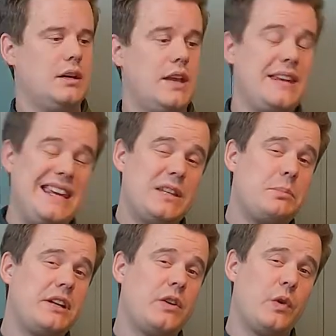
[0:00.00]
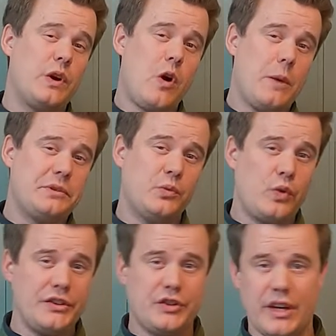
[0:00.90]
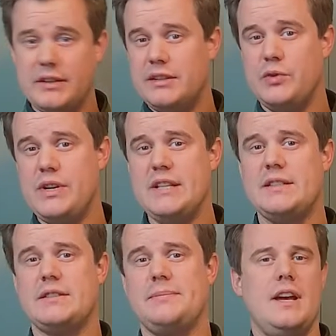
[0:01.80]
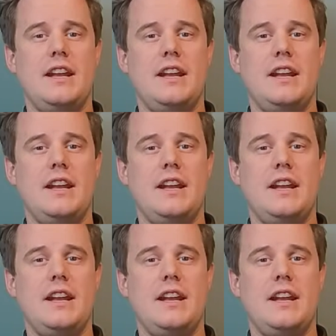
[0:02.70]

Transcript: and the heated bed can go up to 110 degrees,